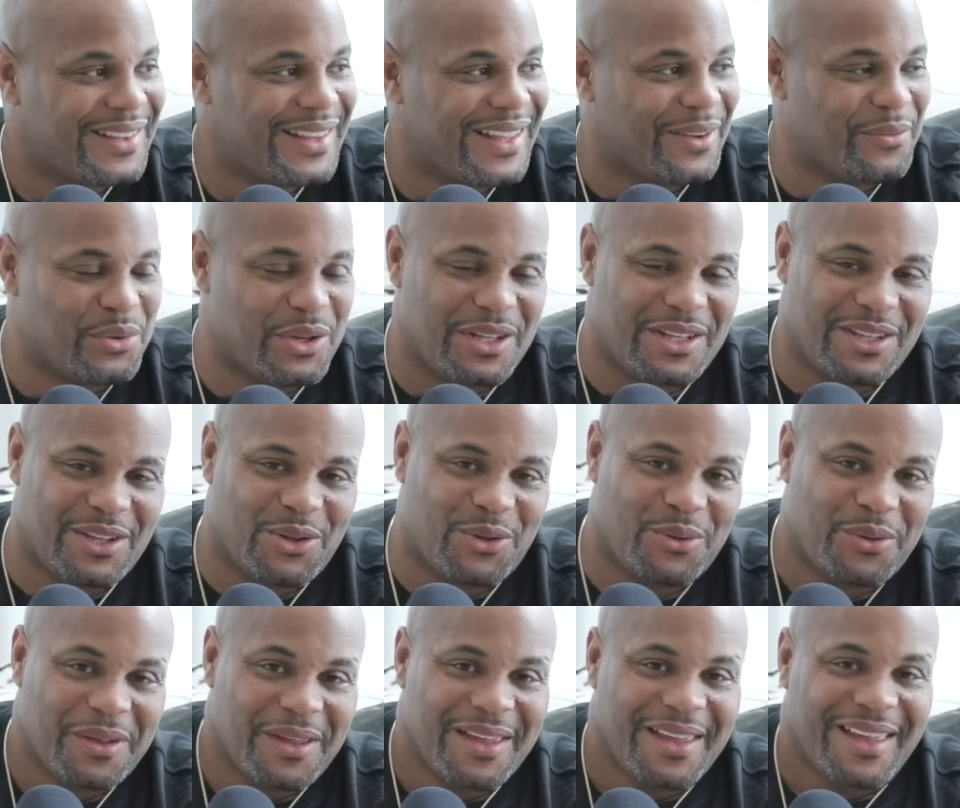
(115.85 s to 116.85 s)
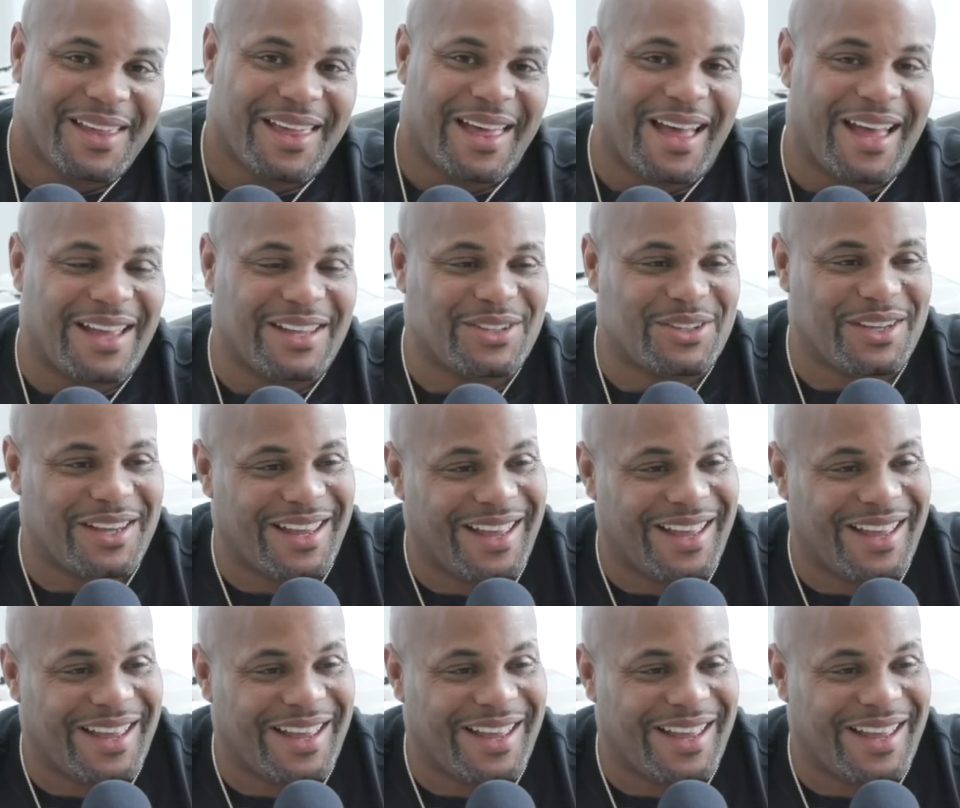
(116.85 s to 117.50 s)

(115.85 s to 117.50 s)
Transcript: I mean, you know, Vikings.